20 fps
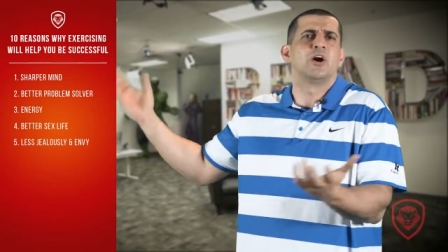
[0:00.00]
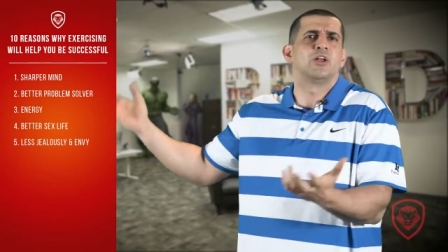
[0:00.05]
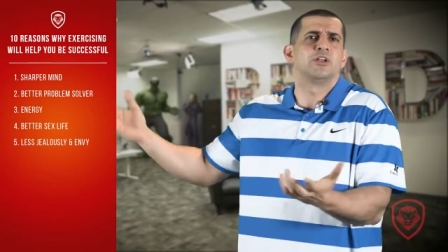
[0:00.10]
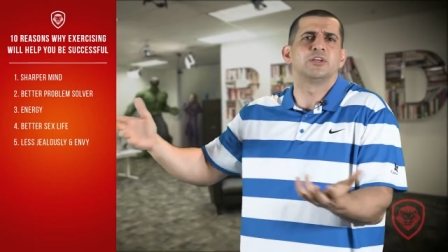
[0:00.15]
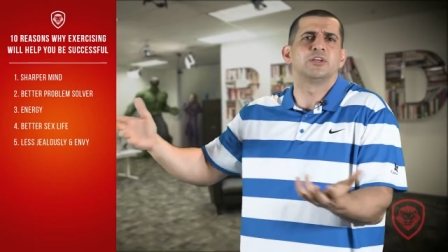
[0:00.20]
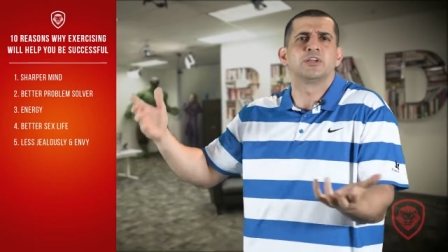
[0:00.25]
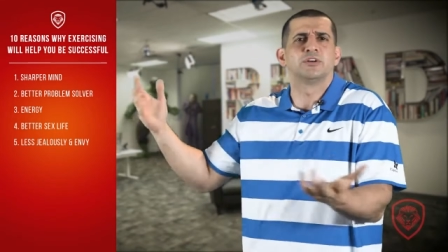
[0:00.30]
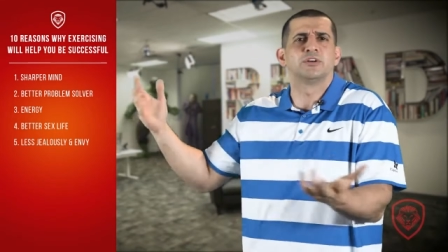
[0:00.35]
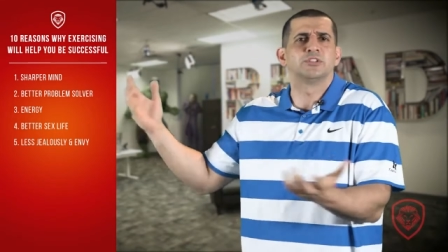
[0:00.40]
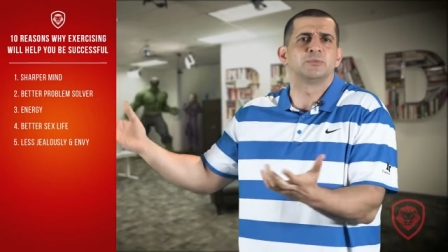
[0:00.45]
All
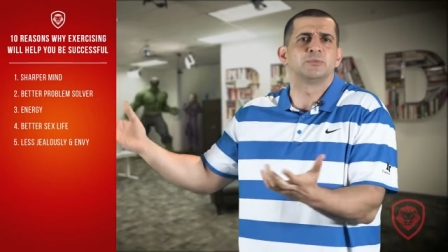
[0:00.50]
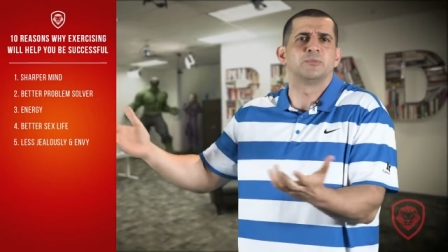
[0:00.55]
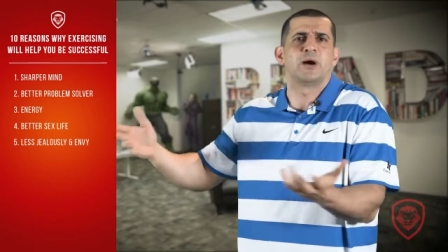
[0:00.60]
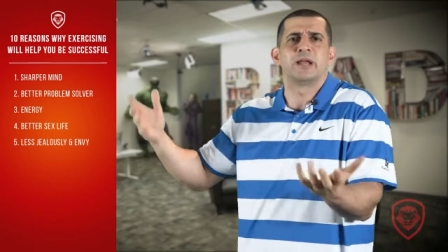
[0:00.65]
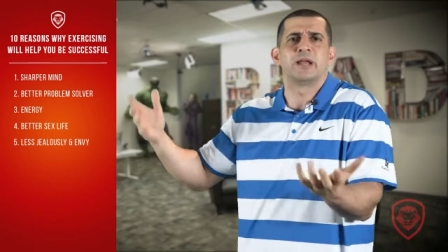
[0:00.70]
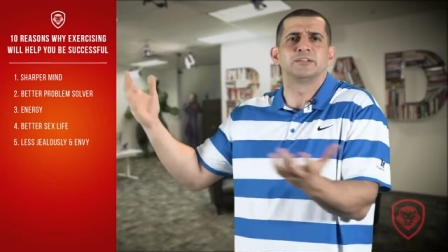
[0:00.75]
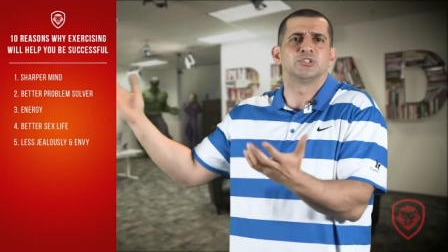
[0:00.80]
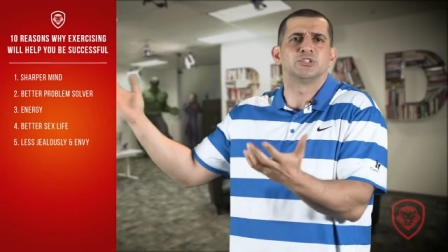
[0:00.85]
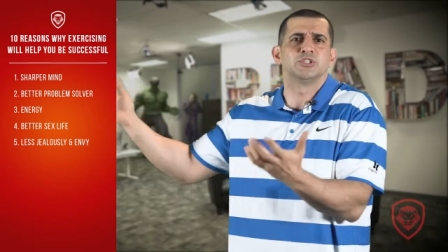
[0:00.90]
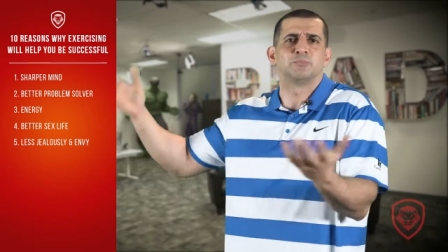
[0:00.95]
he cares
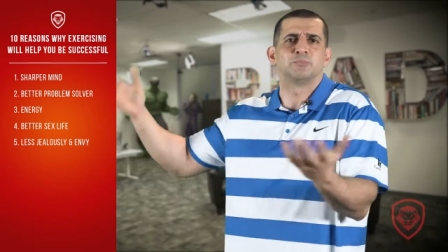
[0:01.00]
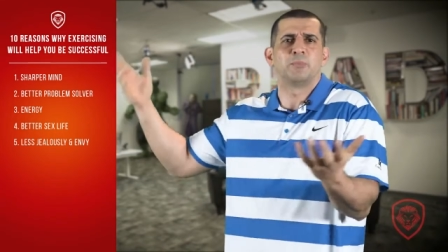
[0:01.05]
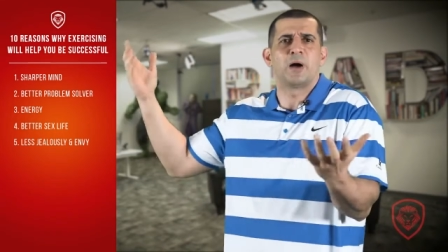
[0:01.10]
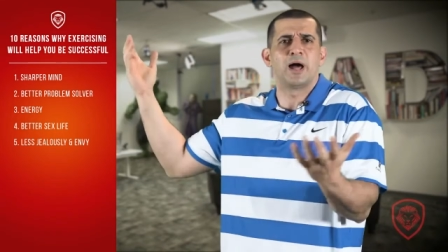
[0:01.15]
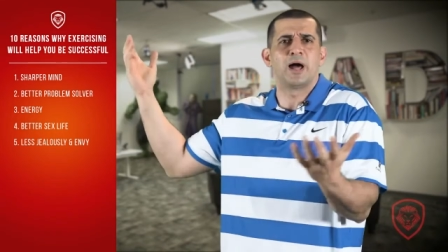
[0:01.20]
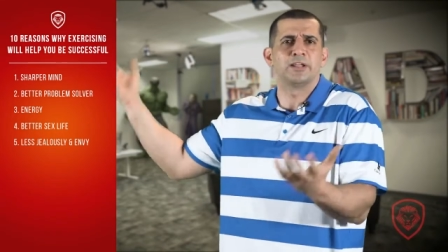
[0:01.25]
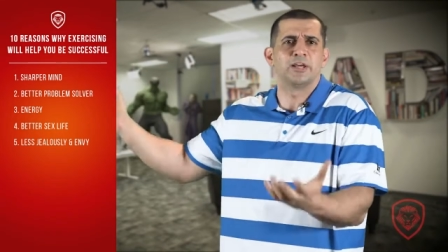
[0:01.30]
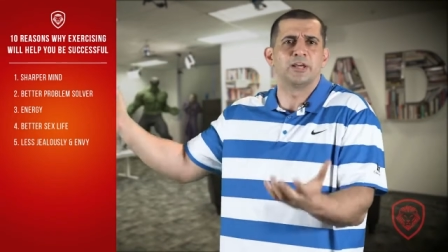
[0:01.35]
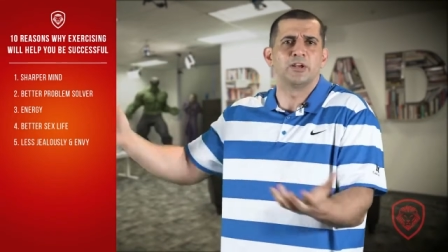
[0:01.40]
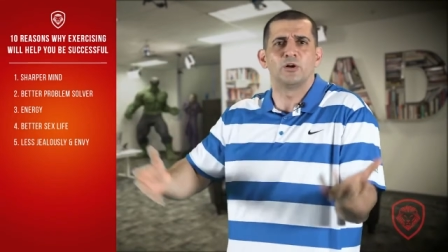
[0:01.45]
about is his
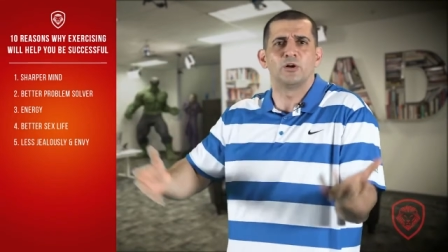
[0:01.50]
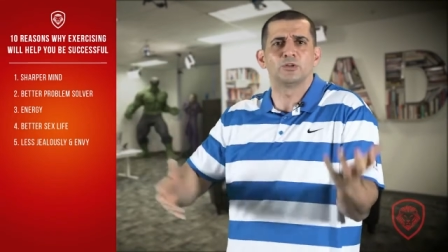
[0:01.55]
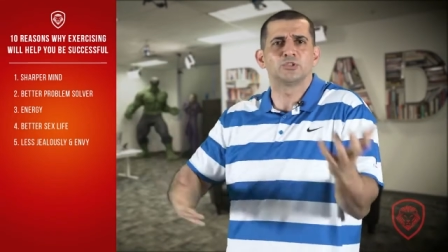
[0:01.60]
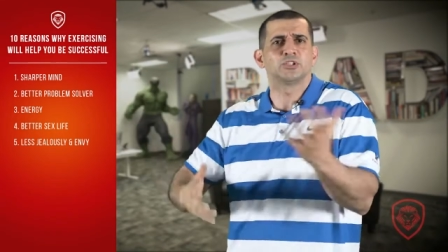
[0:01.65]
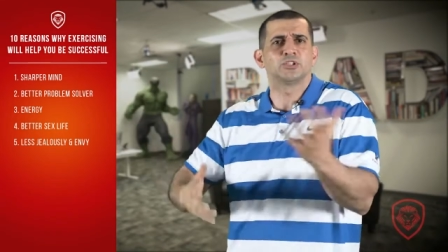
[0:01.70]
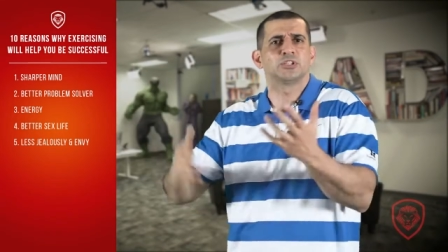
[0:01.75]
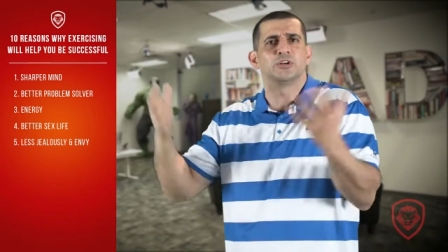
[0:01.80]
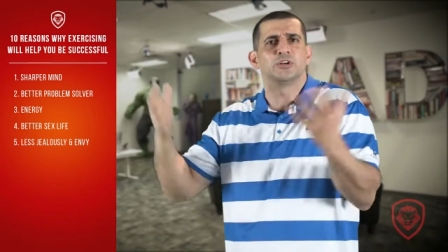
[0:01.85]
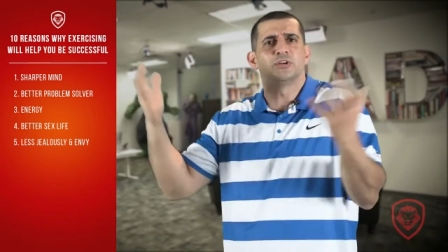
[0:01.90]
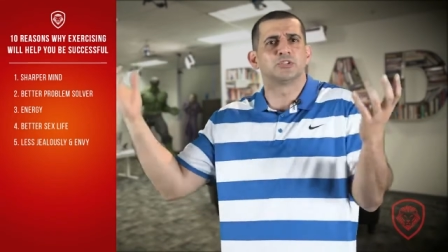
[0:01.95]
body, and all
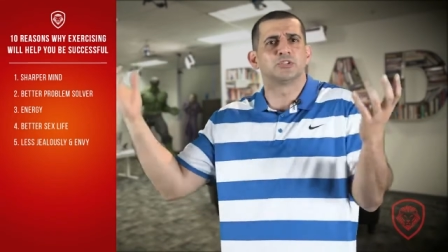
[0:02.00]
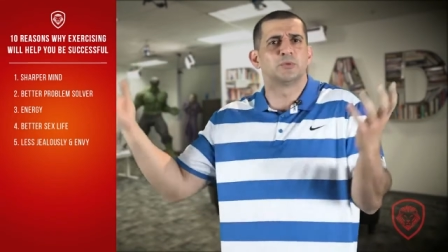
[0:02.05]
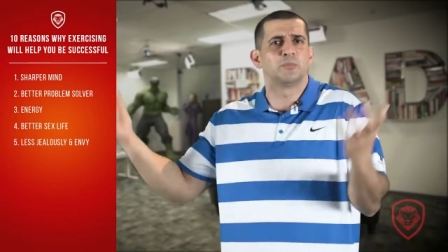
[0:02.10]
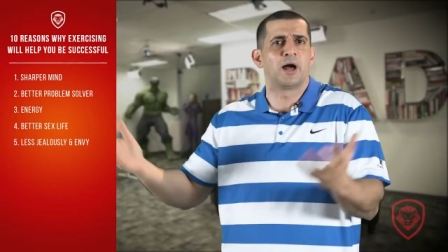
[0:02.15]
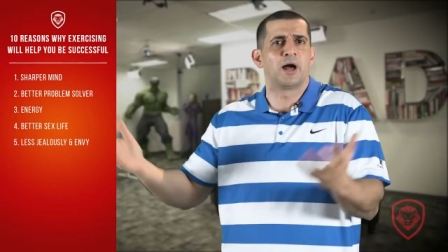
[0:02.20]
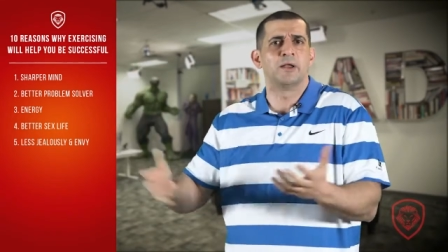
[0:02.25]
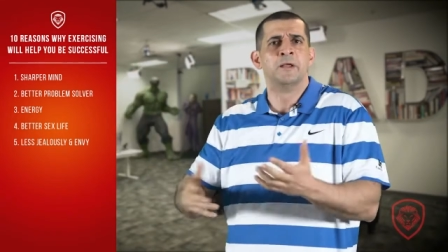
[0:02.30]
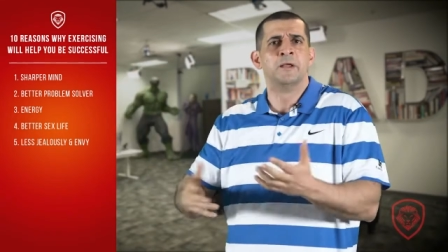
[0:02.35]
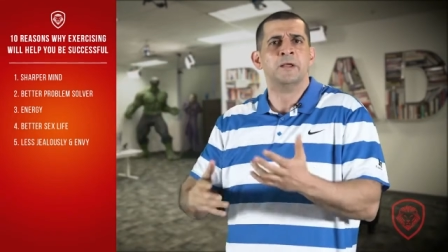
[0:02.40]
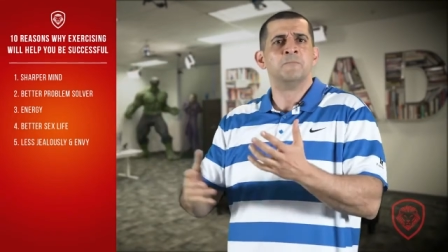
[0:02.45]
she cares
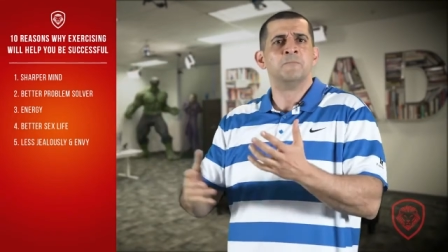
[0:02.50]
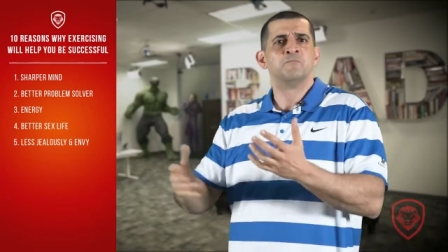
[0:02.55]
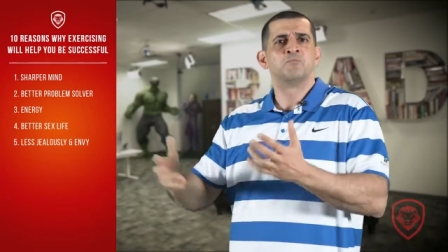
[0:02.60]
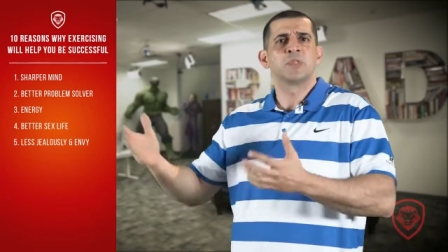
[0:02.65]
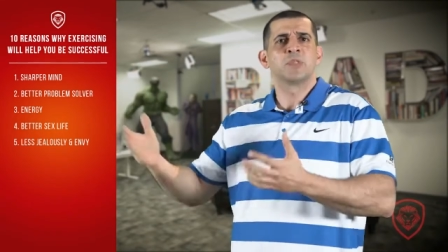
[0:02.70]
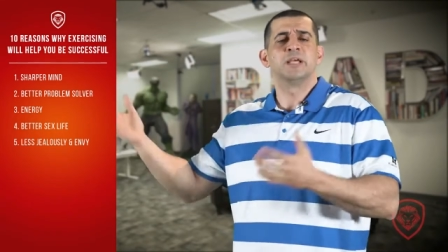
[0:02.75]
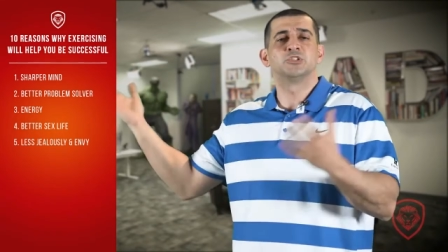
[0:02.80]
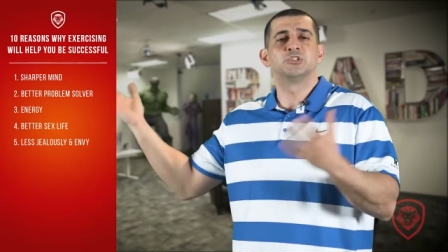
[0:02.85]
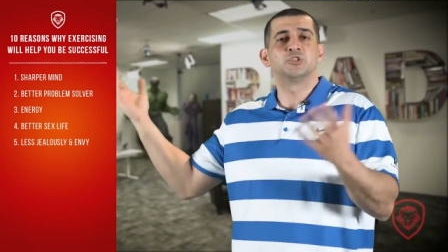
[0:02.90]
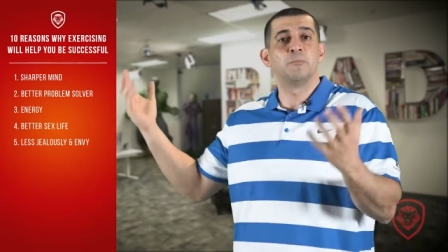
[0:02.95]
about
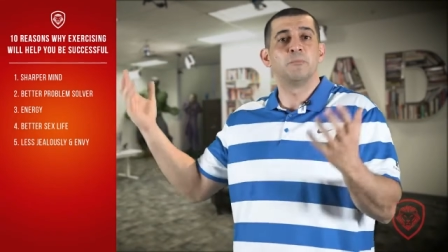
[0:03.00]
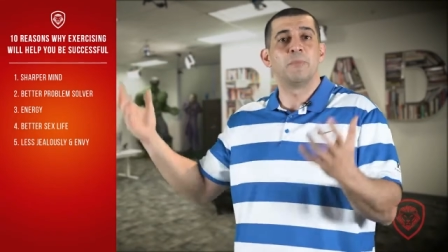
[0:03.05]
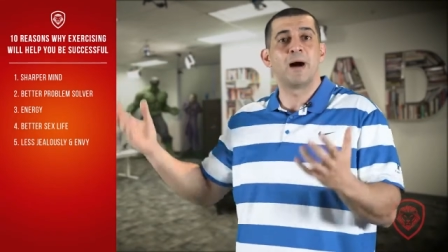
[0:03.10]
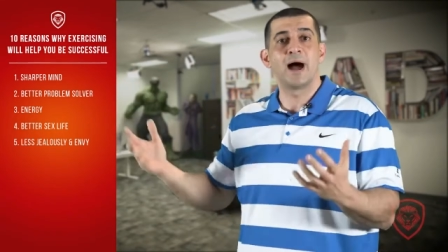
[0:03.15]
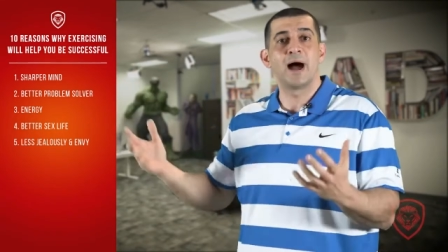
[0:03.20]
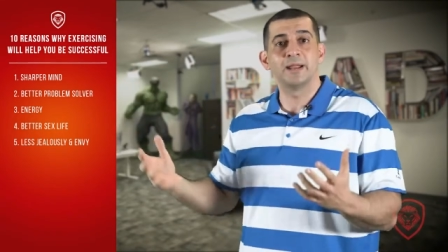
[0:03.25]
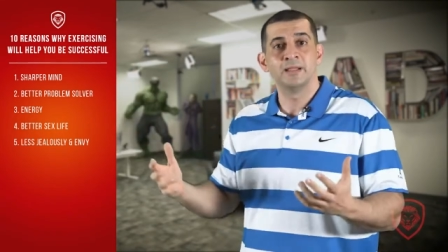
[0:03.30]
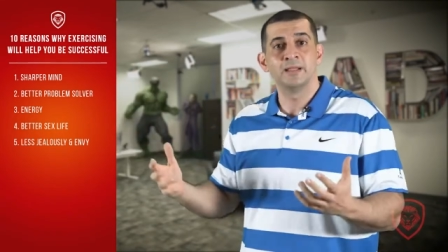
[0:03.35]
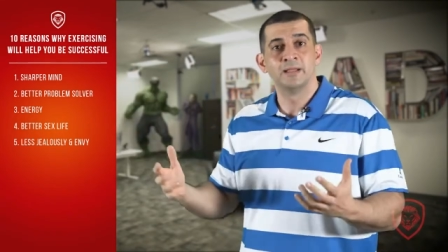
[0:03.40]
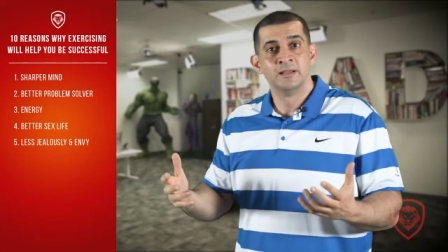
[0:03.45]
is her
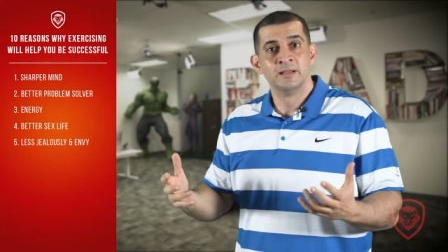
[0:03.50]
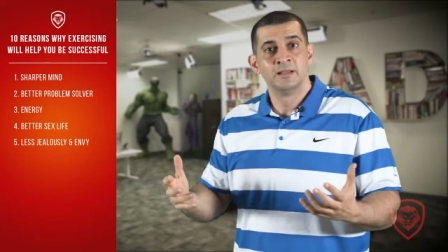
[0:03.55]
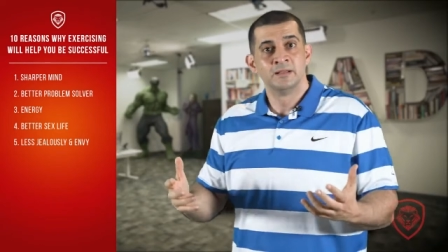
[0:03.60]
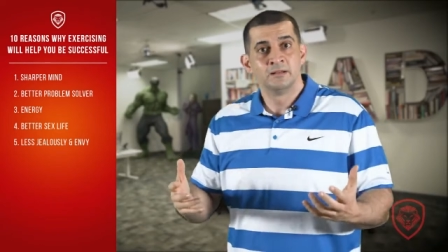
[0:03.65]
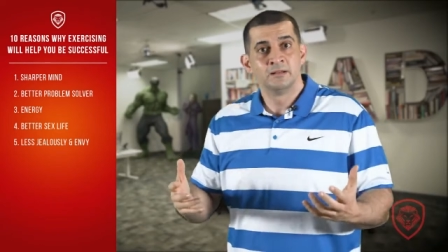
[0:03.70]
body.